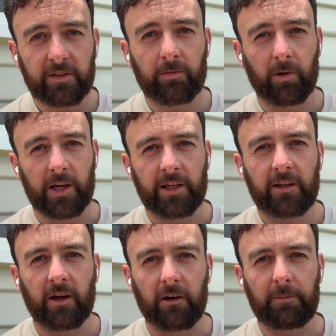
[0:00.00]
this
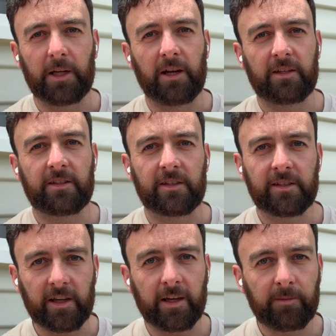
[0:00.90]
week, I've been asked the
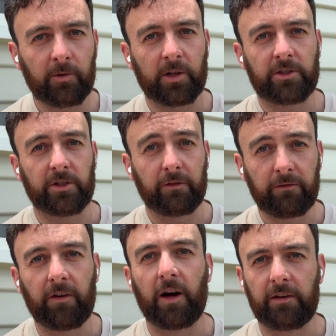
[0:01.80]
same question
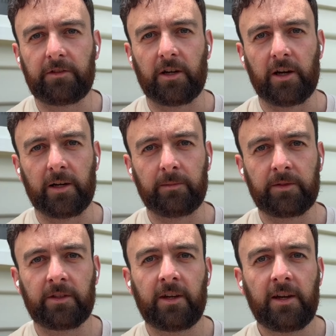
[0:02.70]
5
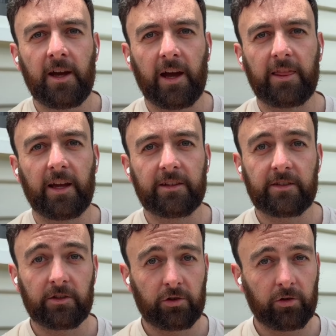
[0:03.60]
times, and
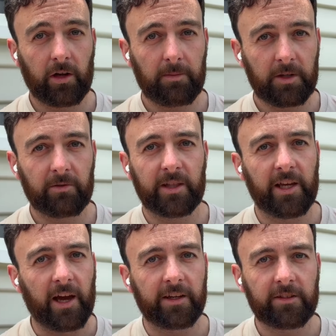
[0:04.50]
that's should I be doing
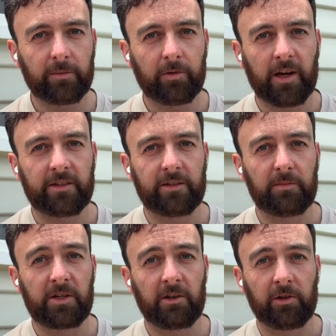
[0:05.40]
the ACER practice
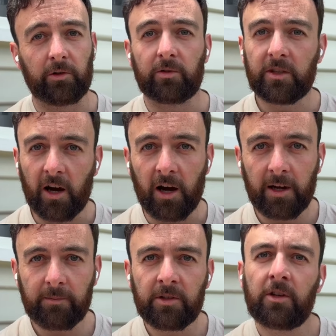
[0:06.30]
material
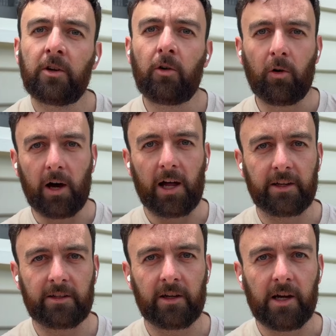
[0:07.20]
timed or
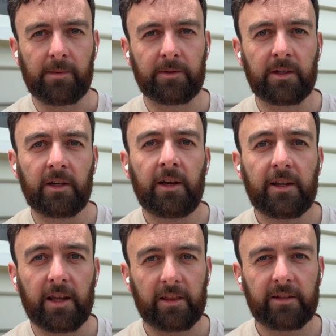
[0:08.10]
untimed?
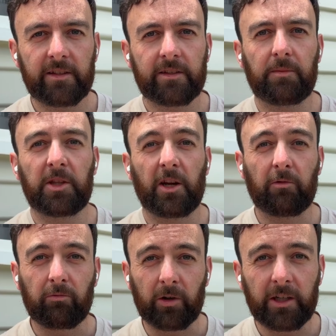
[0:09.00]
Now, this is something that
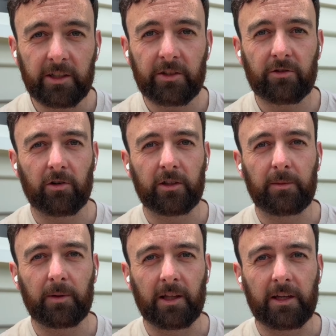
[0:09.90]
I really strongly
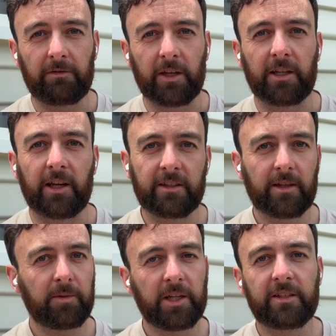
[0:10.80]
believe in and
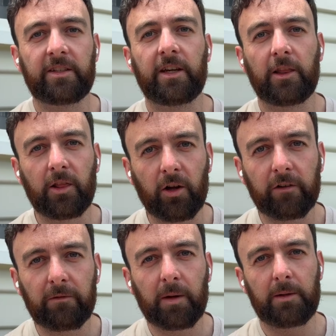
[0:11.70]
something I see a lot
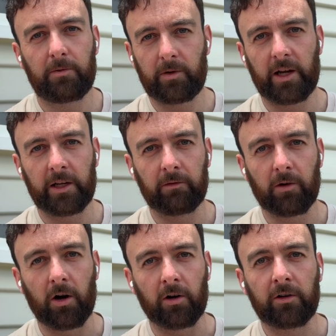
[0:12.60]
of people getting
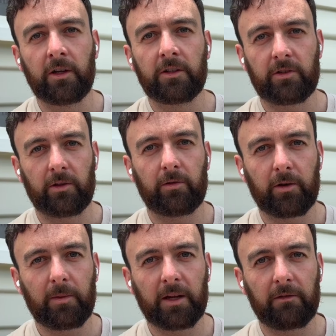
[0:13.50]
wrong. So I thought
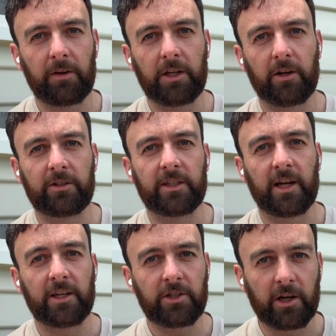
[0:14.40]
I'd make a video
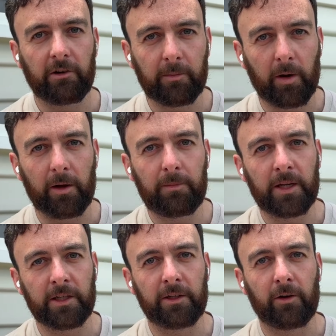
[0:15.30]
today sharing my
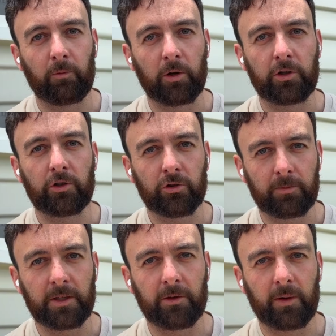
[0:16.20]
opinion on what you should
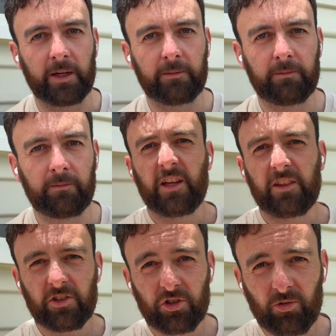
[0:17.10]
be doing. Now,
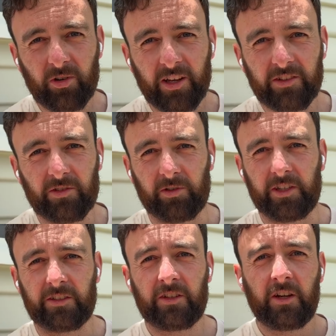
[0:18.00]
the short answer
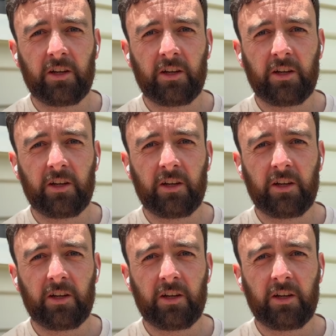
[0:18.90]
is